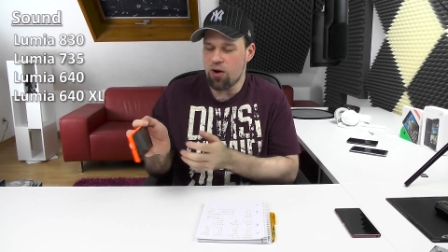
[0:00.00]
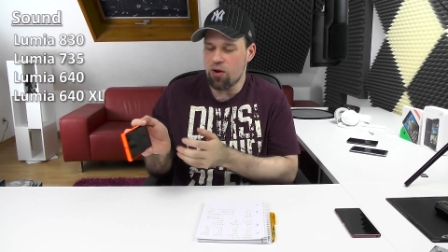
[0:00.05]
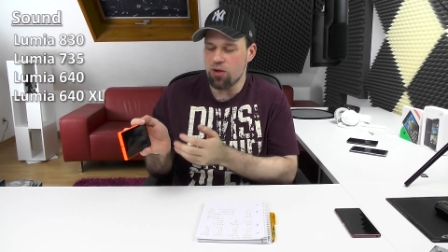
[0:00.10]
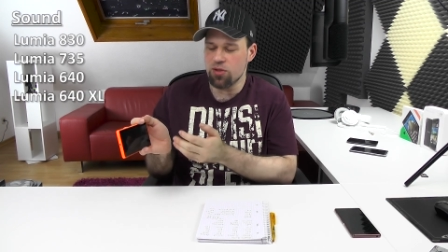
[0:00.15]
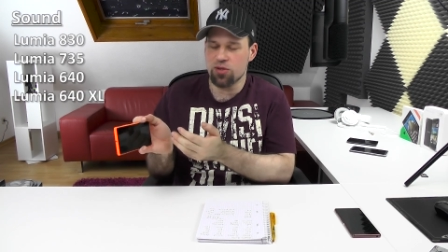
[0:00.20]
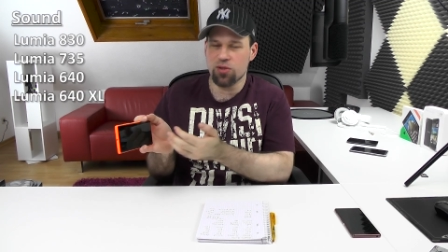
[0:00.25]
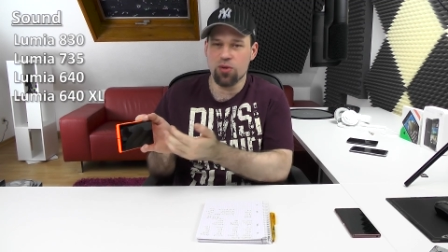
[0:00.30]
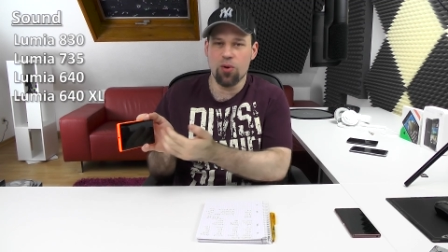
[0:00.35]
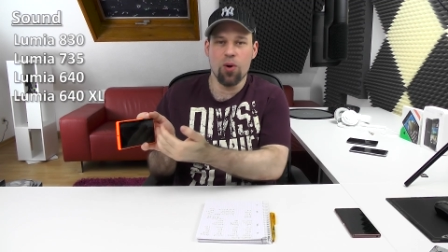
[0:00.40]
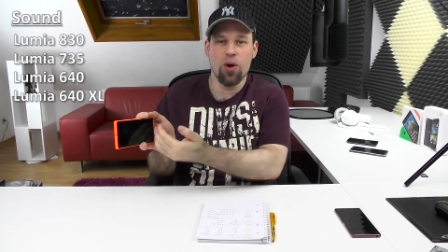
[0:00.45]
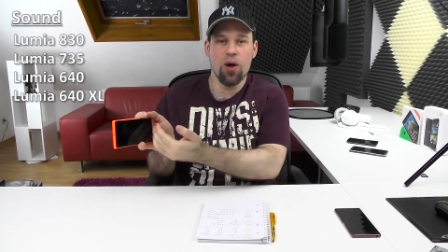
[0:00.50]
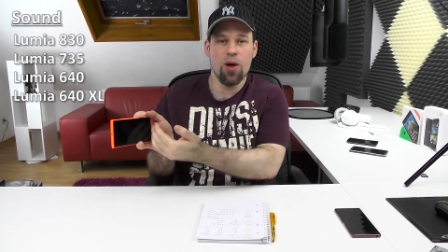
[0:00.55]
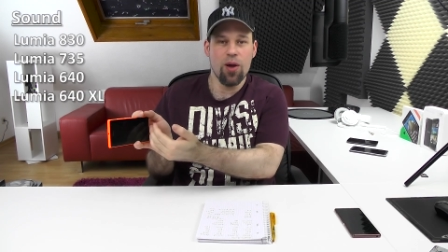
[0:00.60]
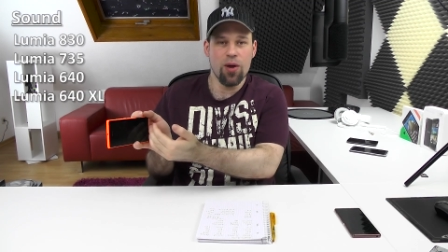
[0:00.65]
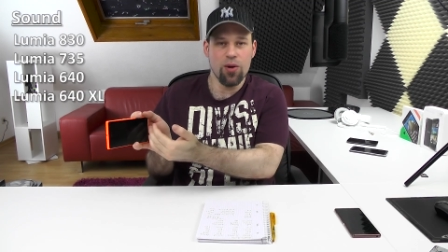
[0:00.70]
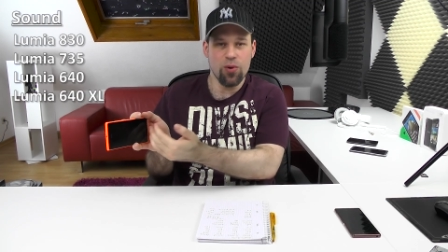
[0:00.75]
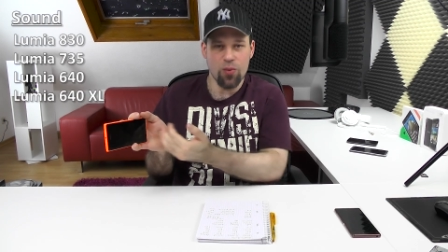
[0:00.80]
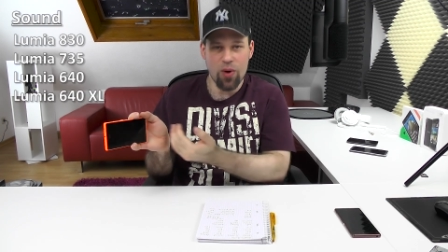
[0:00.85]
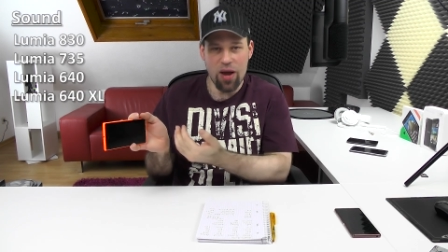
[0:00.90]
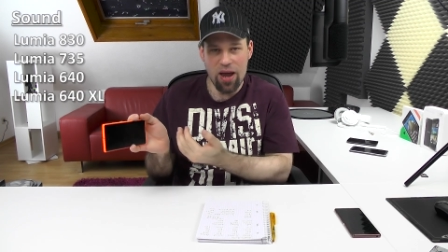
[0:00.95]
also
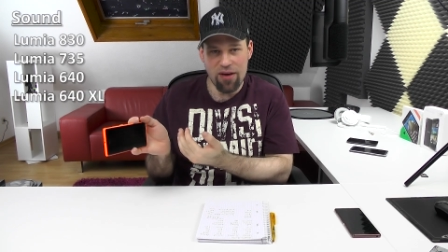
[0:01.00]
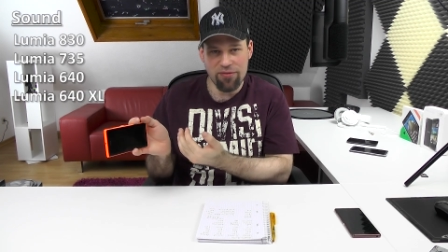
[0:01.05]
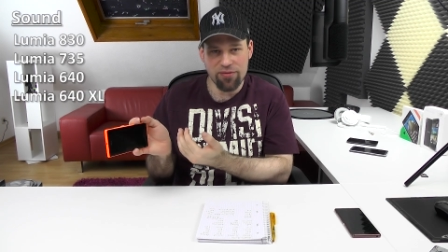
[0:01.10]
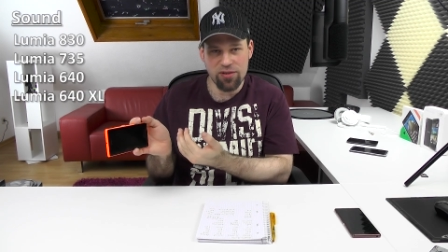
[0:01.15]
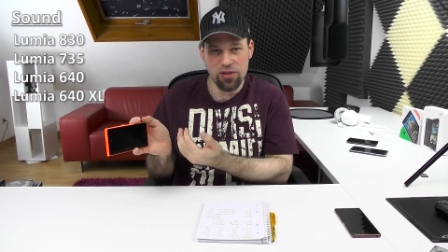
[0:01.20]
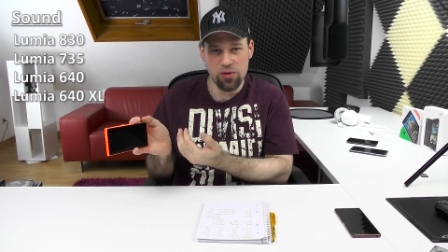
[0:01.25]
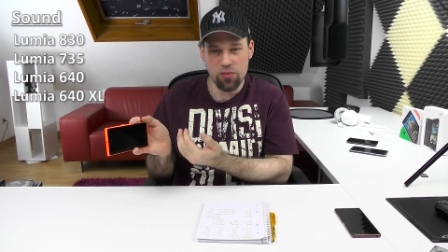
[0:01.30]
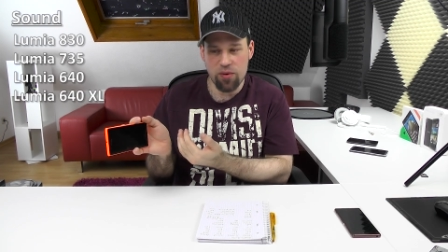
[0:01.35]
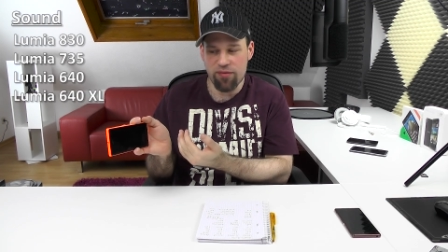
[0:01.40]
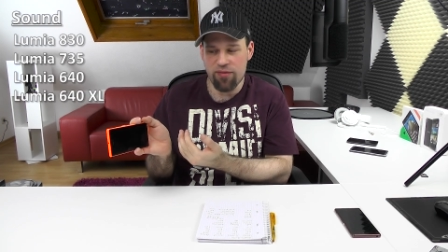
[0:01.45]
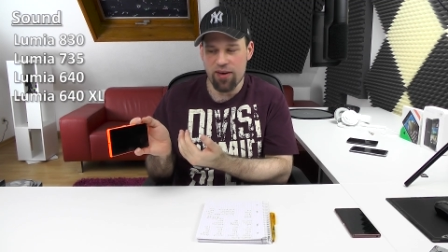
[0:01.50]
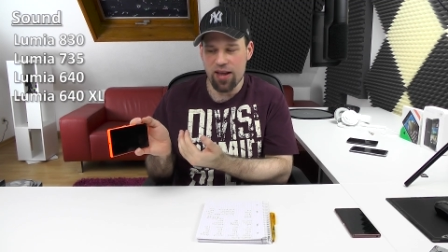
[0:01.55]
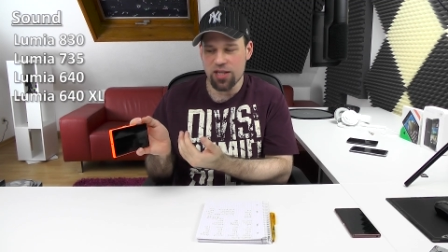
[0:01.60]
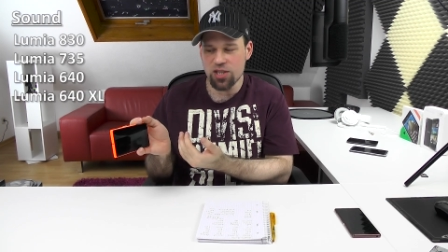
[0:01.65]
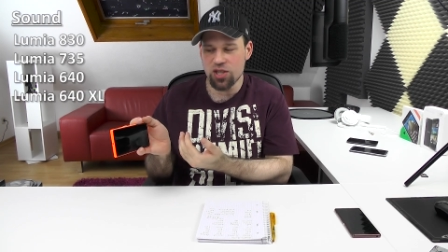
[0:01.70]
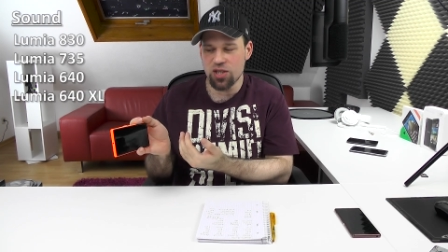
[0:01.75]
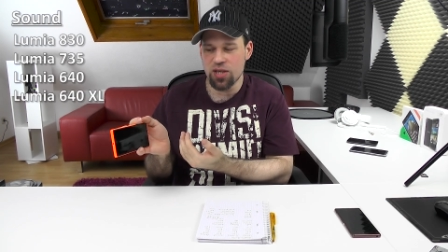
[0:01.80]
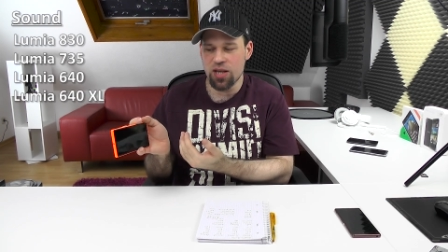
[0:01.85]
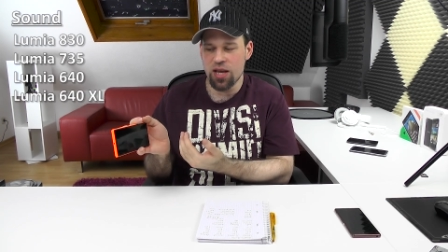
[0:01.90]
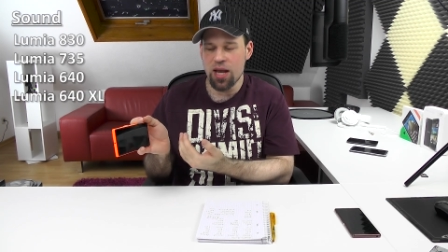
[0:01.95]
you have this
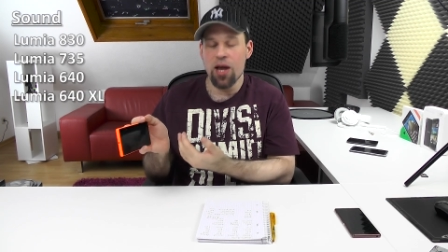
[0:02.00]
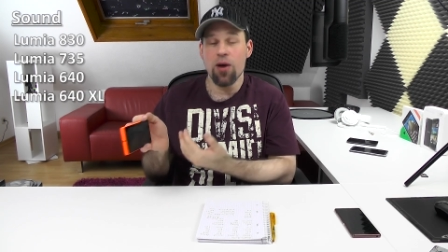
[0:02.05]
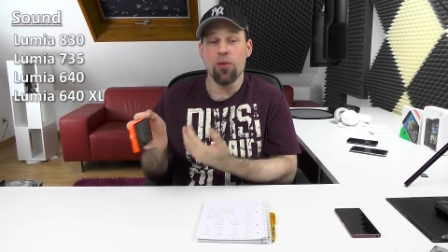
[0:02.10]
reflection,